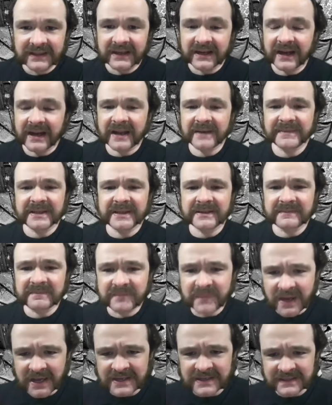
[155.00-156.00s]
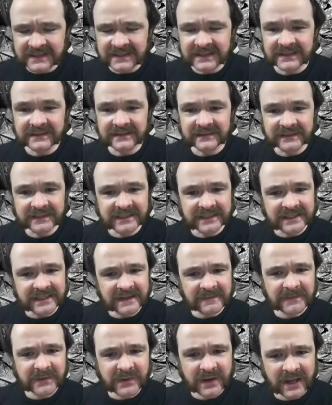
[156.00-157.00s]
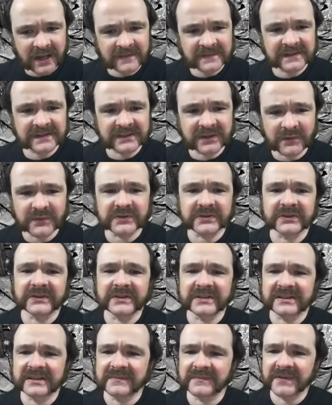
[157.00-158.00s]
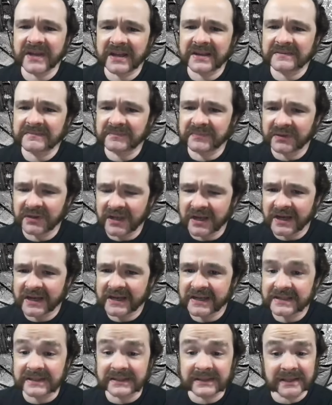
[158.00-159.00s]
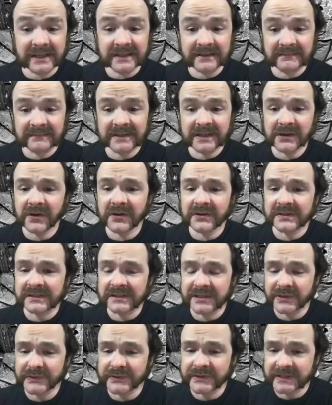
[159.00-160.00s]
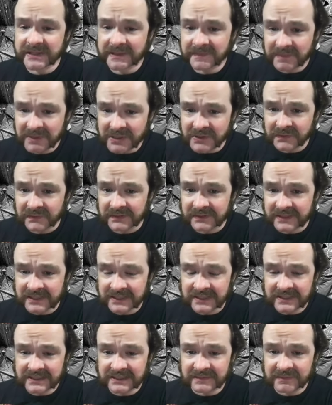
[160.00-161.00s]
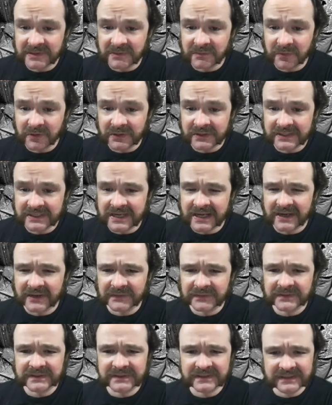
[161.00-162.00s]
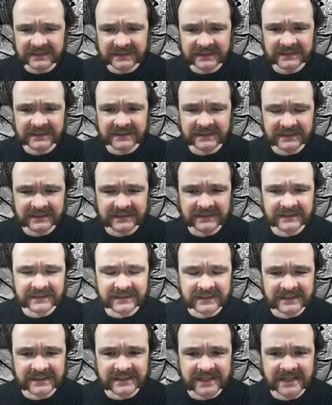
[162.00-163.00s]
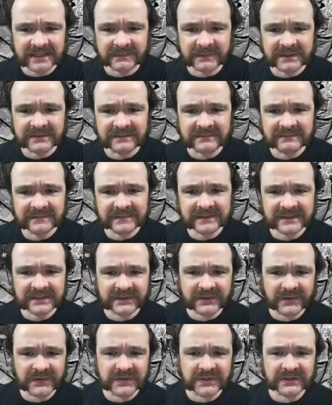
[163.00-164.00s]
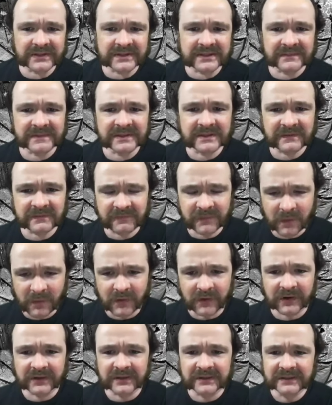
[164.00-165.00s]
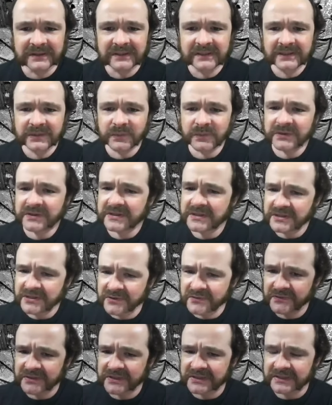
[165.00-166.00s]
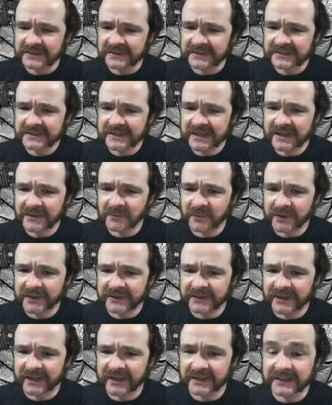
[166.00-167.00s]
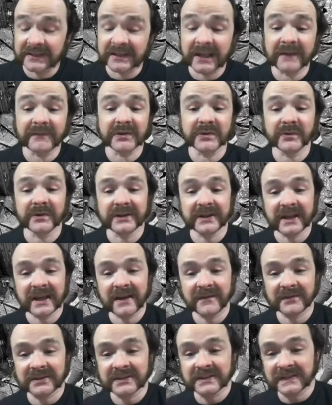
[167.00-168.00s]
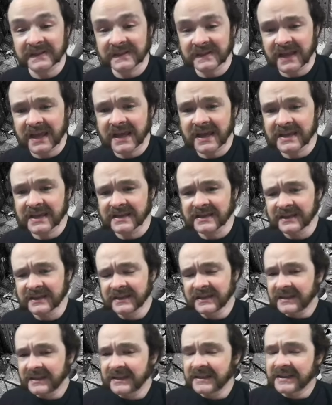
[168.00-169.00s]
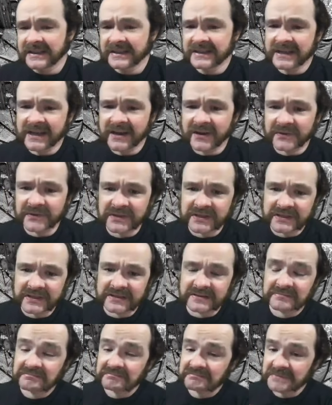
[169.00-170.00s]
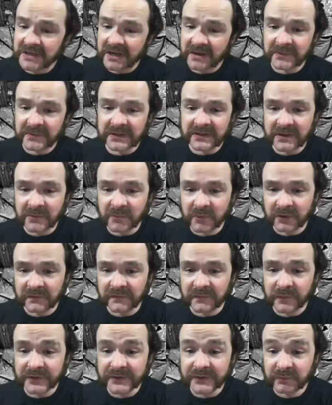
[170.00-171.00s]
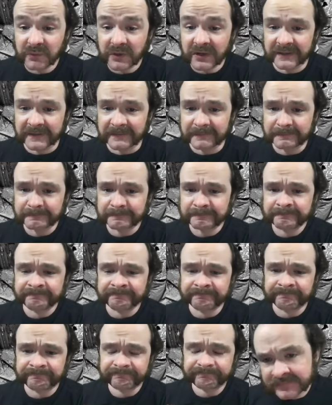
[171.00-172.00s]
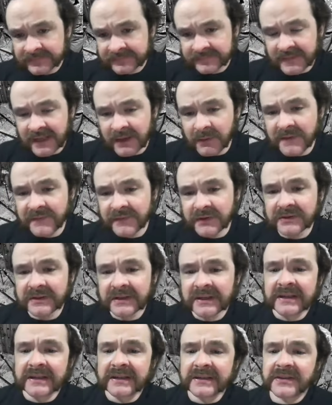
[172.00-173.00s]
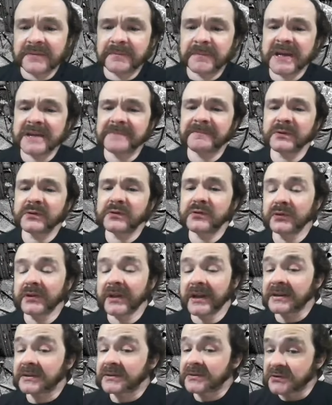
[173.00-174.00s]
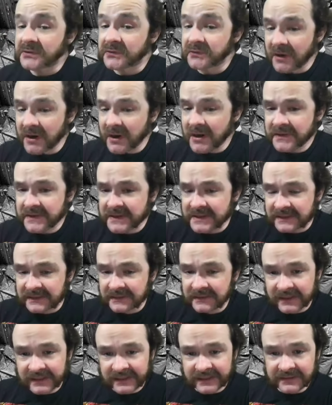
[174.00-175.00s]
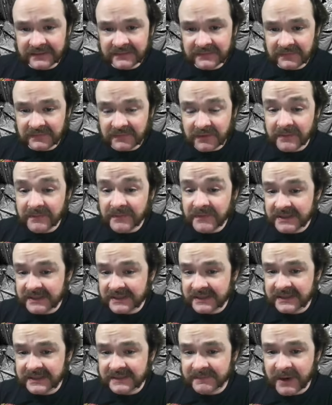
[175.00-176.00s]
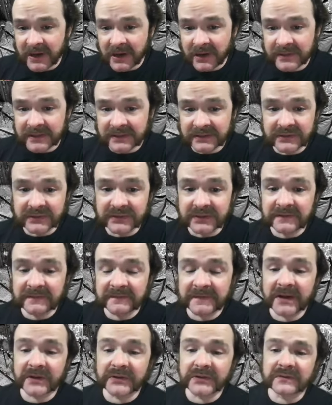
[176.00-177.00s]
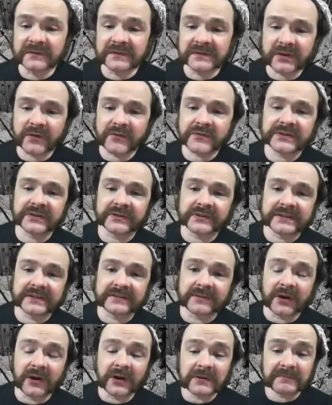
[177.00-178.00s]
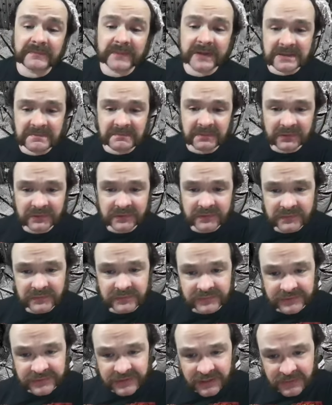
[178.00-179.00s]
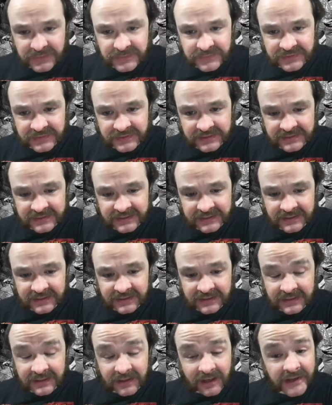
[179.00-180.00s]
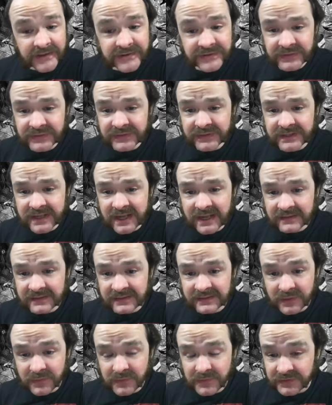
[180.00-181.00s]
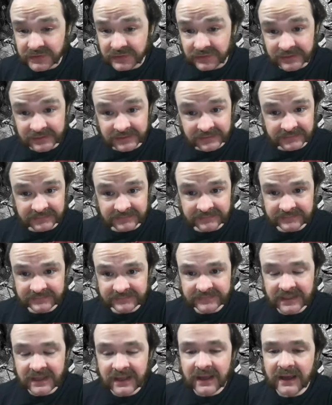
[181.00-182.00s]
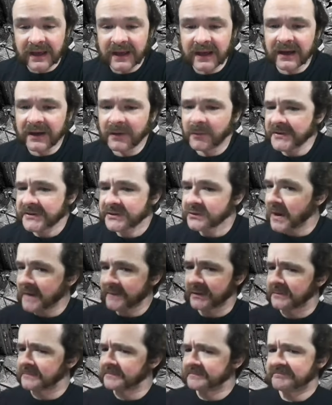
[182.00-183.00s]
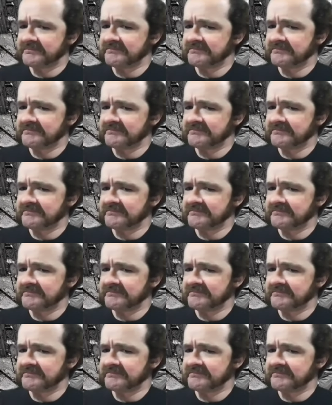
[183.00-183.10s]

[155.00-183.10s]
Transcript: I mean, basically, if you have socialism, that implies that there are still disputes that need to be worked out, because that's what socialism is for, with the unions and whatnot, and everyone having a say in how the company they work for is run. However, the people who like to draw this line from this experiment to the failure of socialism are people who don't understand socialism whatsoever.